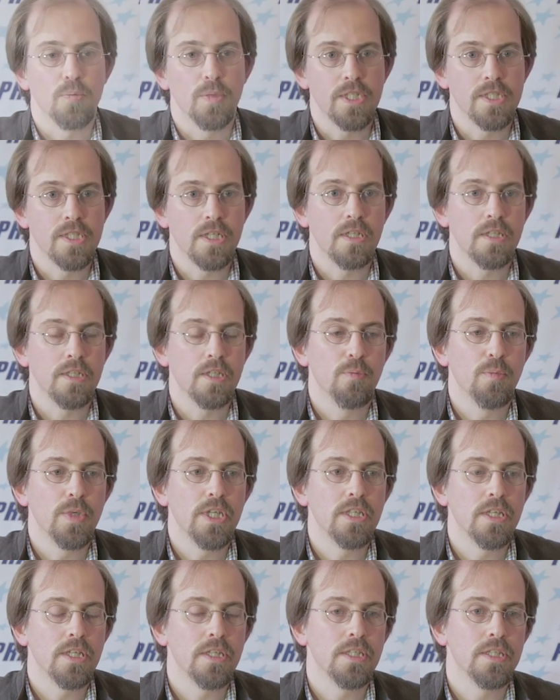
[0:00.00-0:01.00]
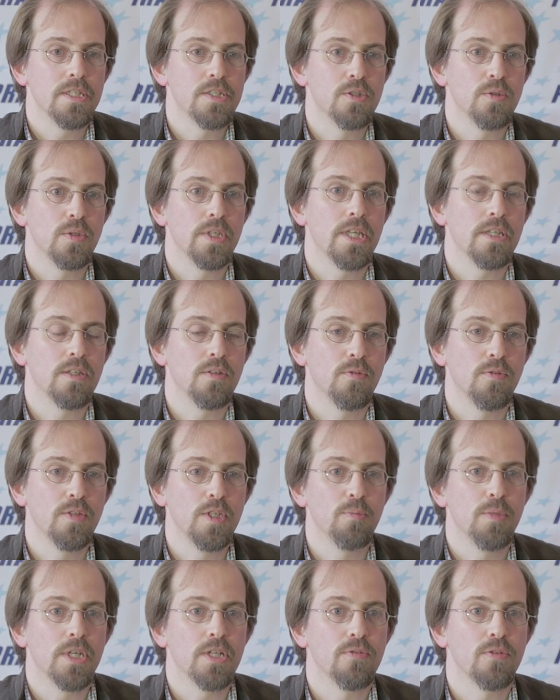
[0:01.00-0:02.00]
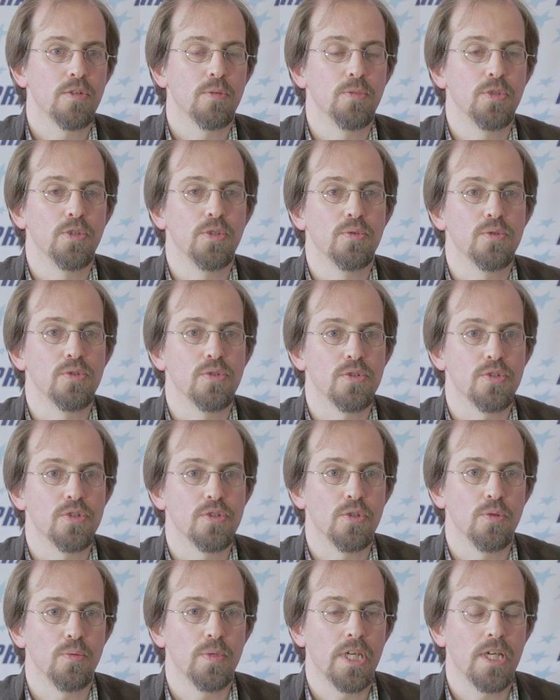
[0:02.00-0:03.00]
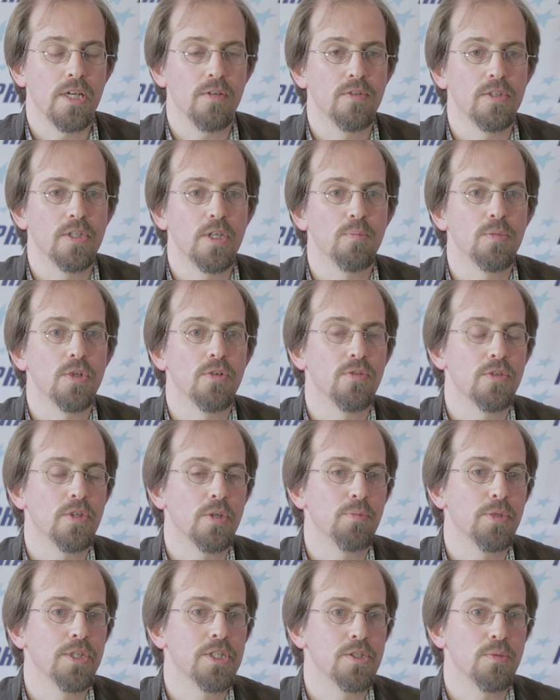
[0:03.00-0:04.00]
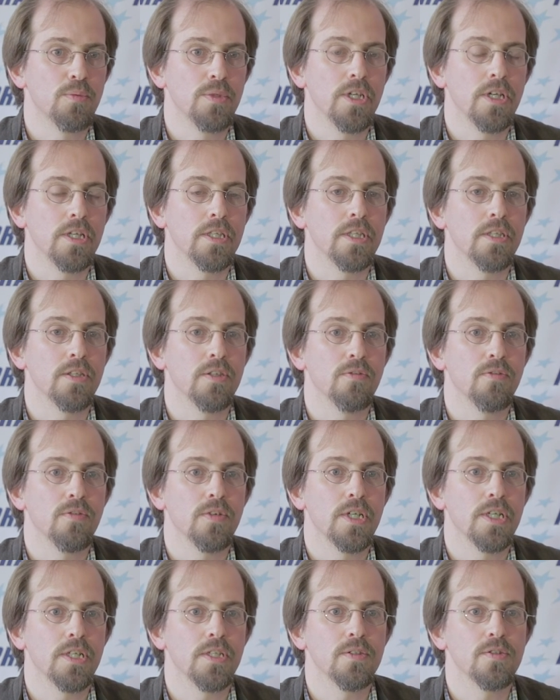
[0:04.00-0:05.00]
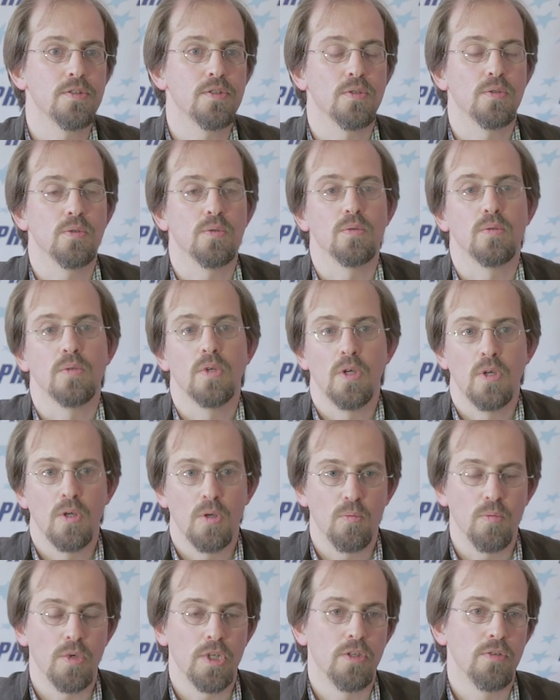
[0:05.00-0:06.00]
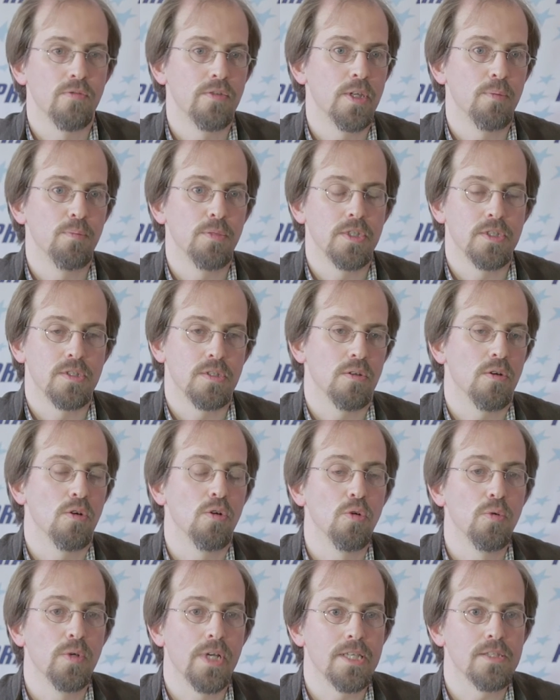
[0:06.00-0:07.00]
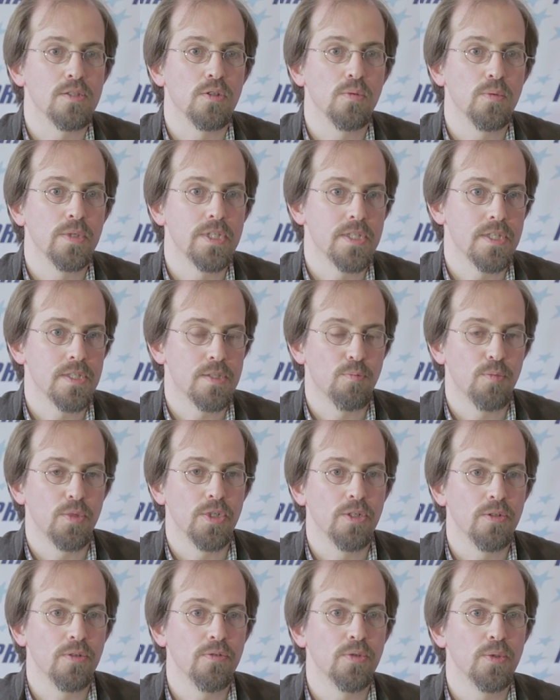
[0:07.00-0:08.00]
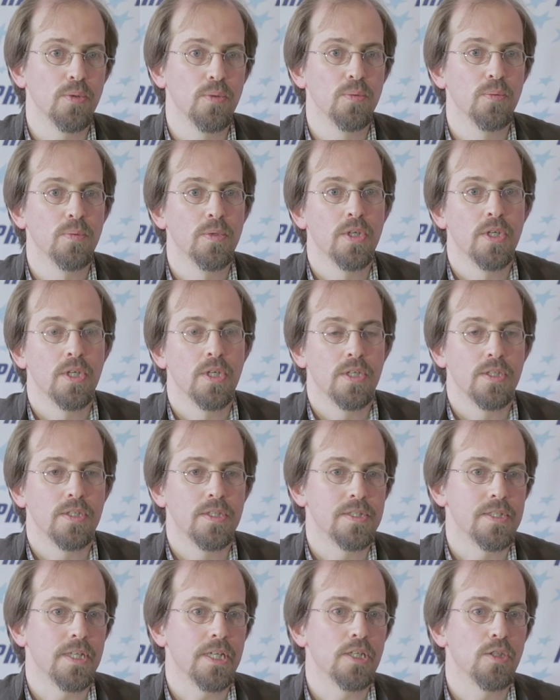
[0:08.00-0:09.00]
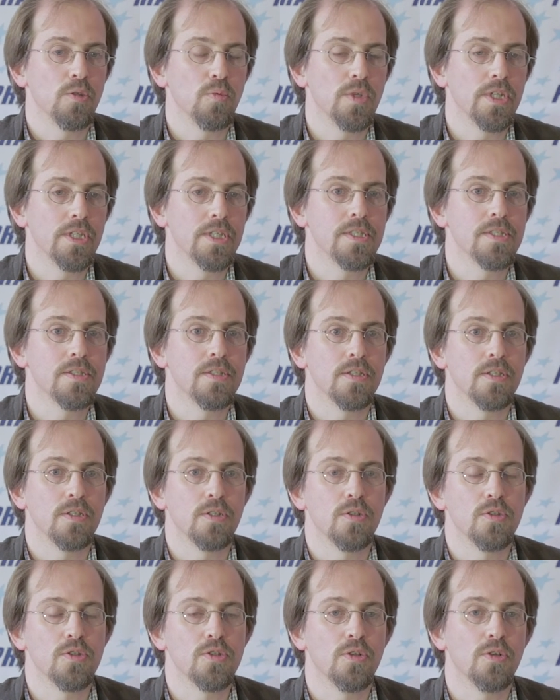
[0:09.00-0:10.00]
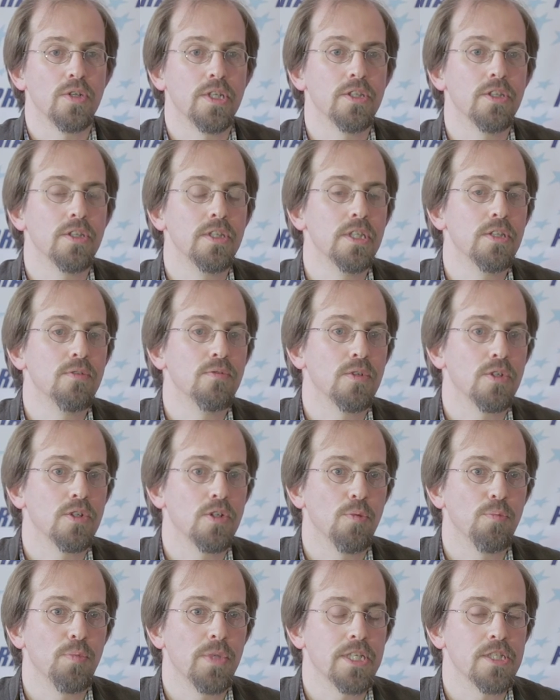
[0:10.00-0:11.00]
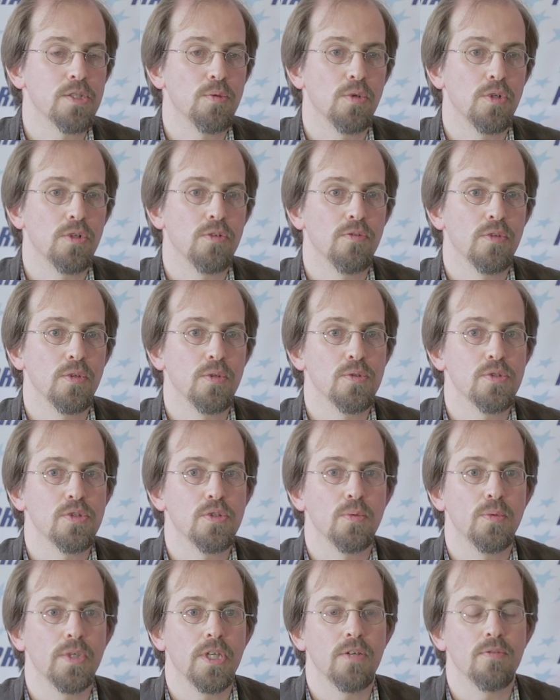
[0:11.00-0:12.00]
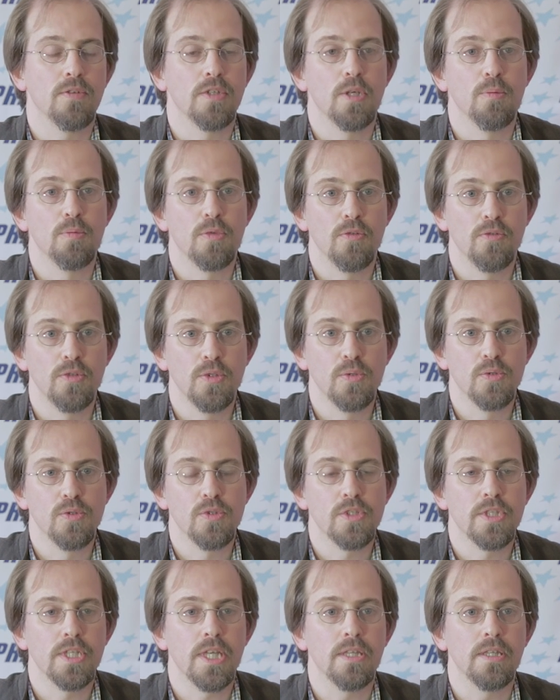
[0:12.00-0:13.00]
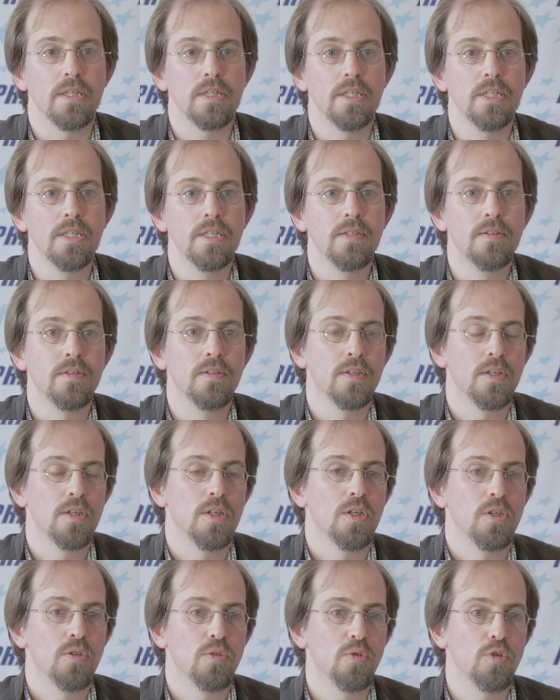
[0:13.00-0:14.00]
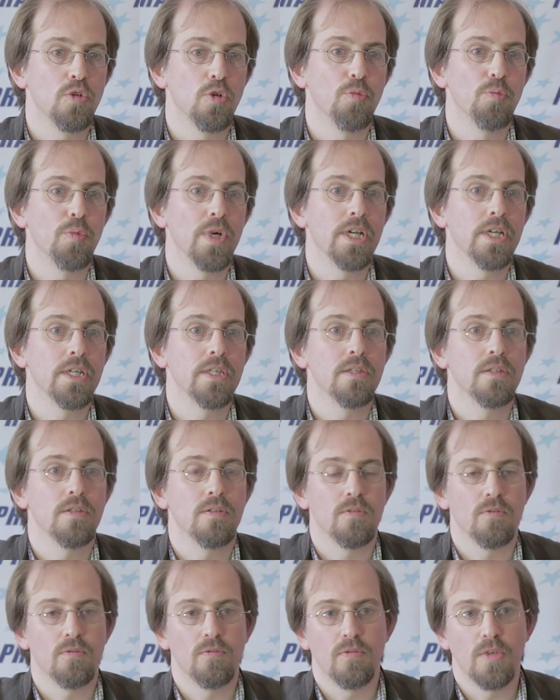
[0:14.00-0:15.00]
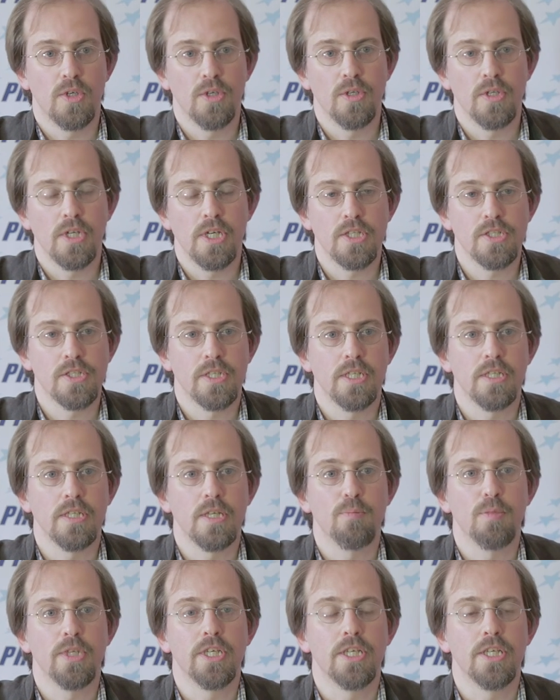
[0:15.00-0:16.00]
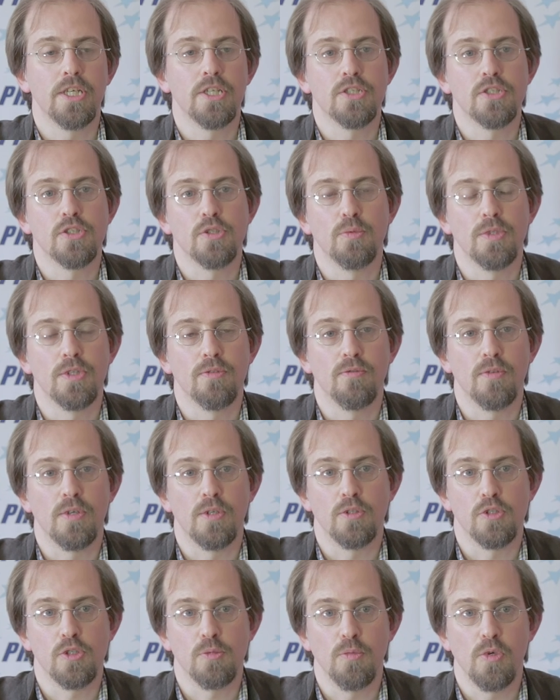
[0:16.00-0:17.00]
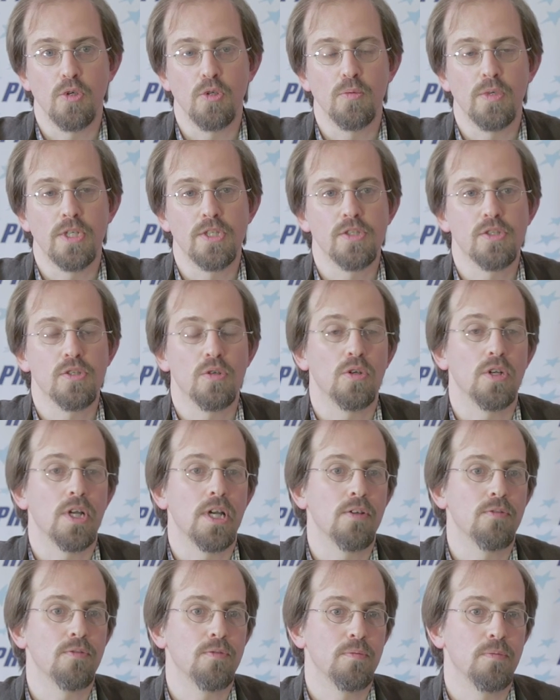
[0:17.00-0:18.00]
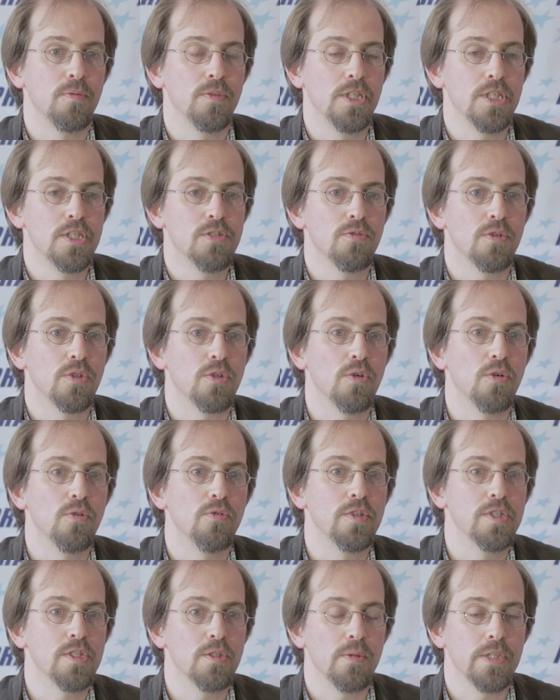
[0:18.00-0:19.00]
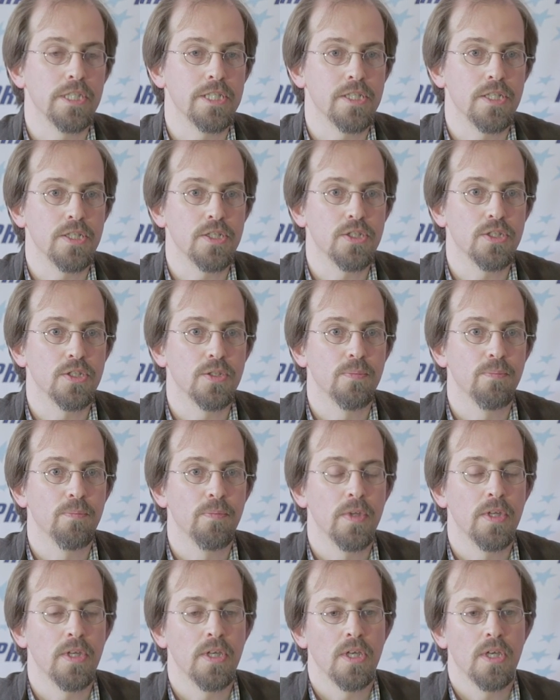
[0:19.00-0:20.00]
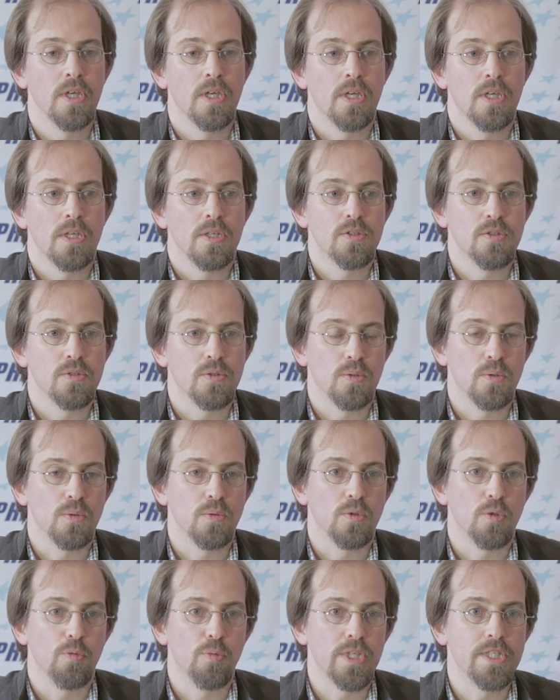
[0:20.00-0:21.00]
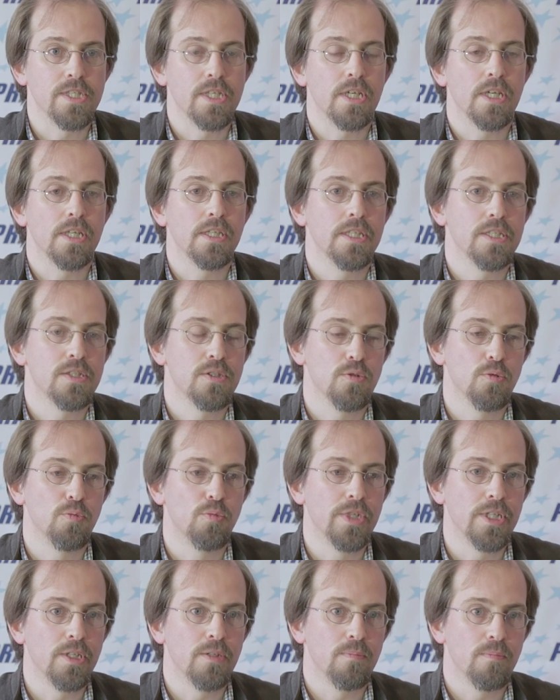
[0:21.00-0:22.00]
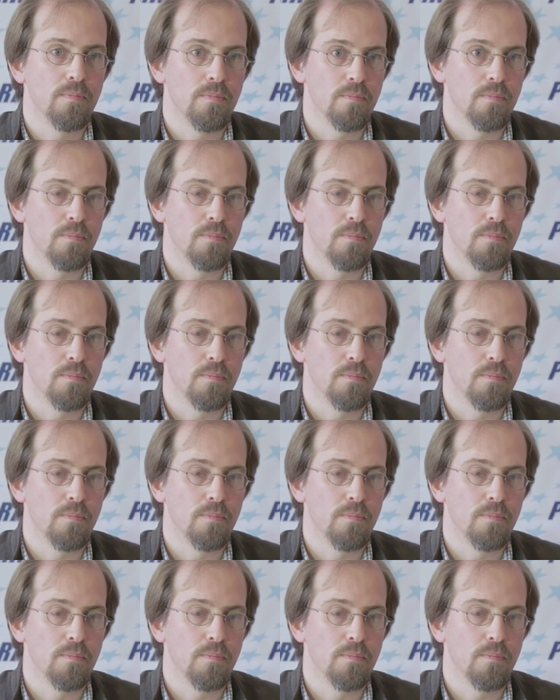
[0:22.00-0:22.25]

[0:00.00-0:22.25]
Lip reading: basically the main idea is to get the feedback from the users. So we have a number of topics we identified. So one of them is, as always, is peer review. The second one is concerning the need for complex workflows. So we have a number of users that need to combine very large scale applications with very small ones, or have needs for co-visualization. So the basic idea is to bring